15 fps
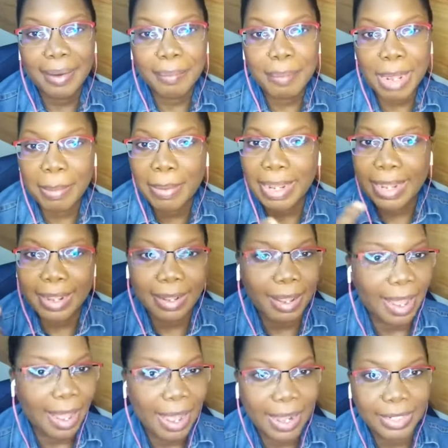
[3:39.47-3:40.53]
Maybe
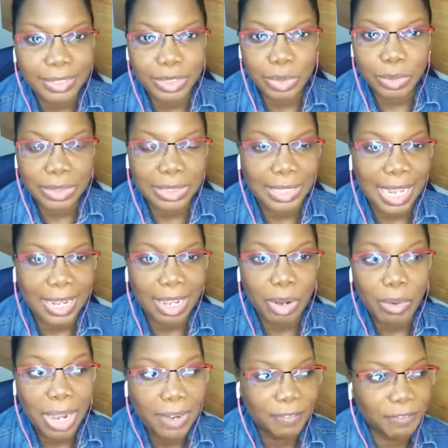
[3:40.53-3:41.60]
I don't like
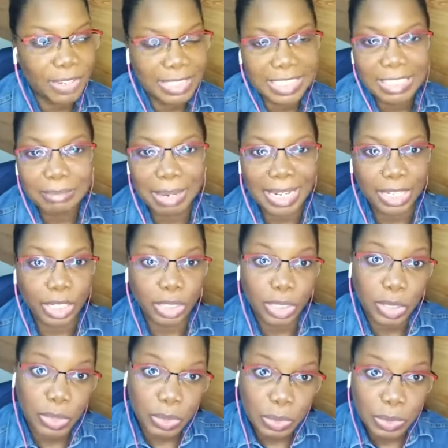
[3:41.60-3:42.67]
how I fit in my
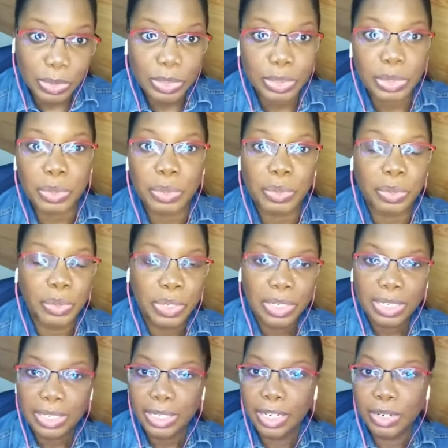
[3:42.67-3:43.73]
clothes. So,
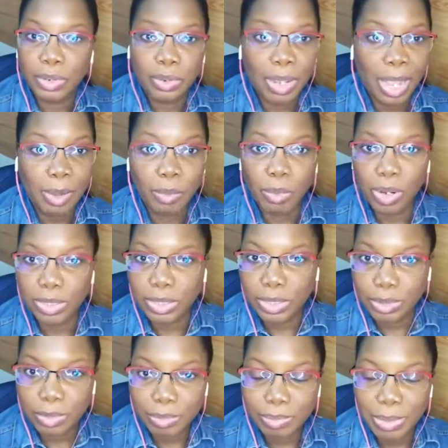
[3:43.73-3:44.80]
you know, I want
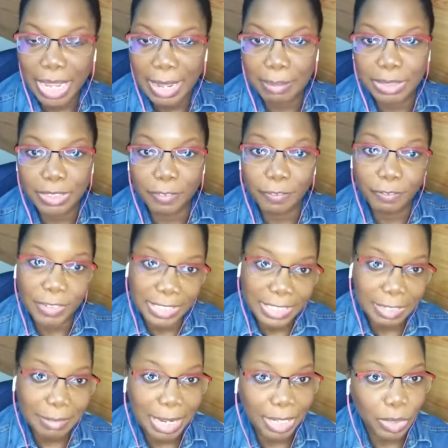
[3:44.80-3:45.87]
to be able to fit
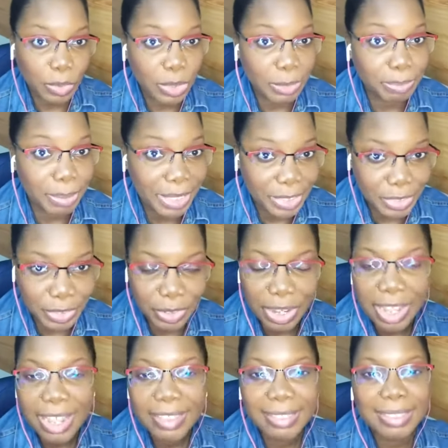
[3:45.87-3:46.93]
in my clothes better.
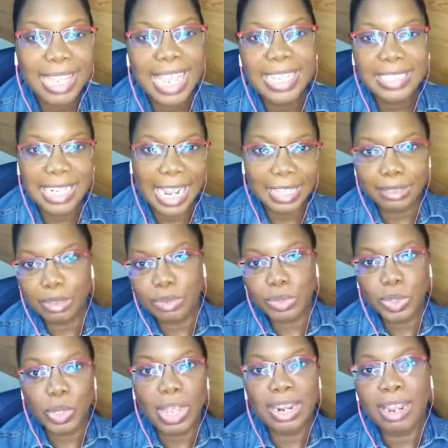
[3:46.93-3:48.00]
Things like those.
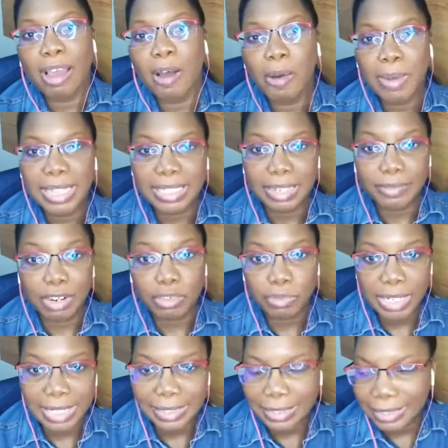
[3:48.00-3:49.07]
So I'll always give a
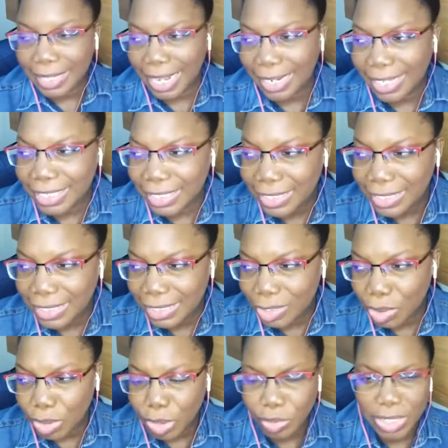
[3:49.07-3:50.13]
reason. And
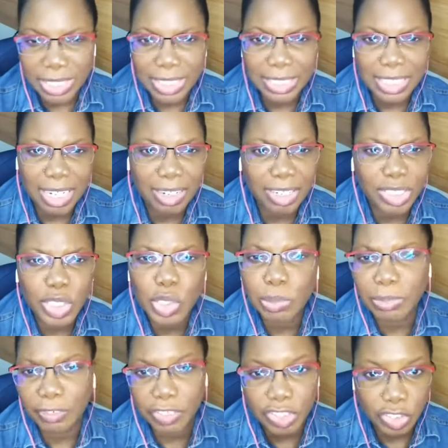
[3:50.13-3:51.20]
those reasons are not
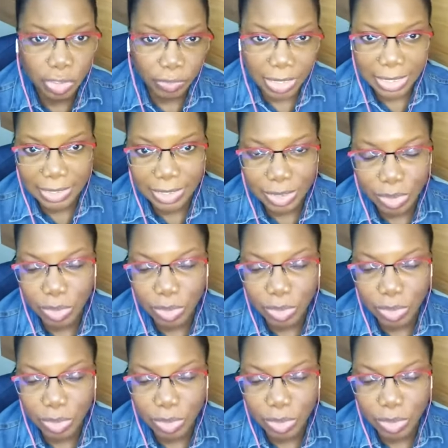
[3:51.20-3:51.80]
superficial reasons.